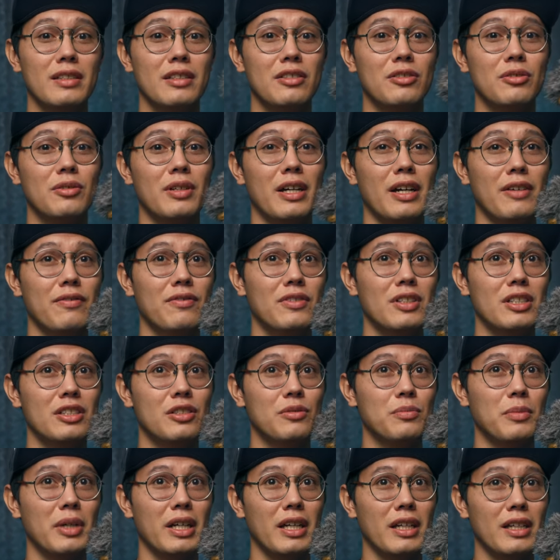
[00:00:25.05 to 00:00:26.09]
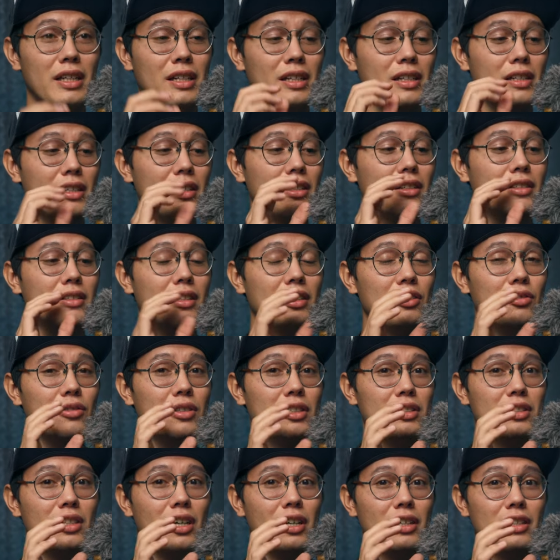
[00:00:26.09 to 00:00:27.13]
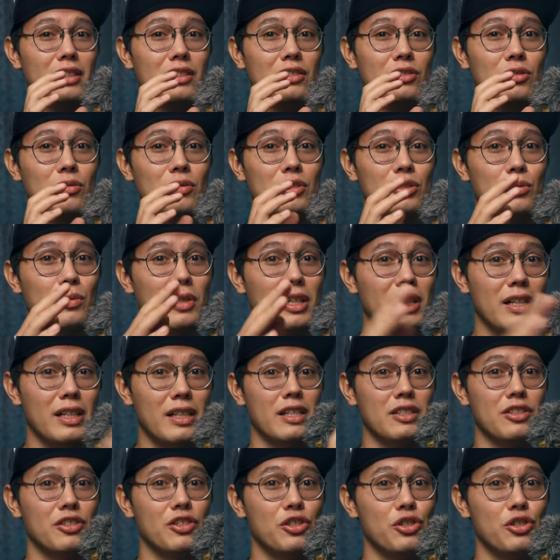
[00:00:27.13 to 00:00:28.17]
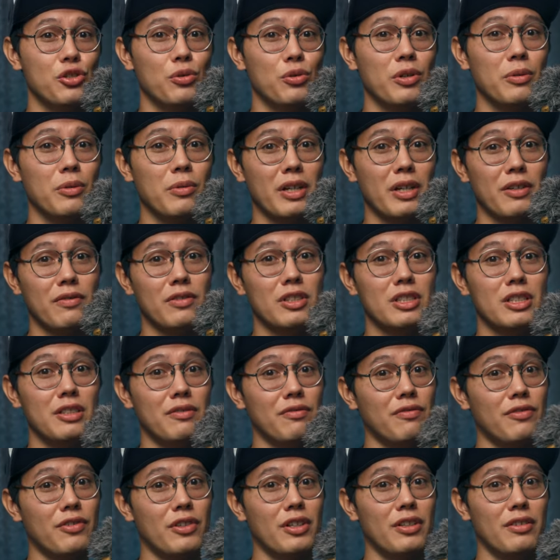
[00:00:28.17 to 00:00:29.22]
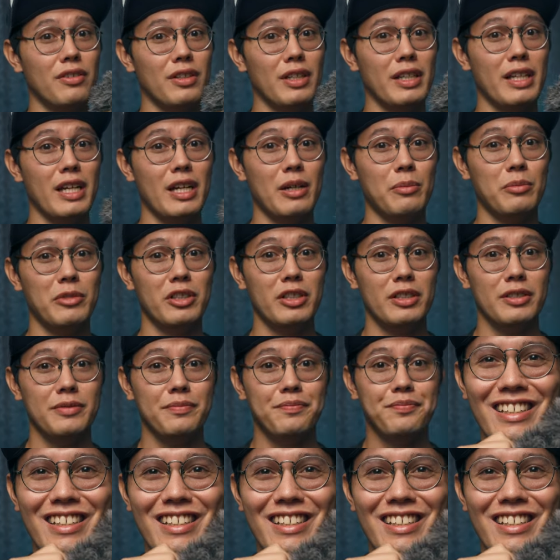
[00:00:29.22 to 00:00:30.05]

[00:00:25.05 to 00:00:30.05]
then you have this mic that you can talk into as well as you're showing whatever's in front of the camera.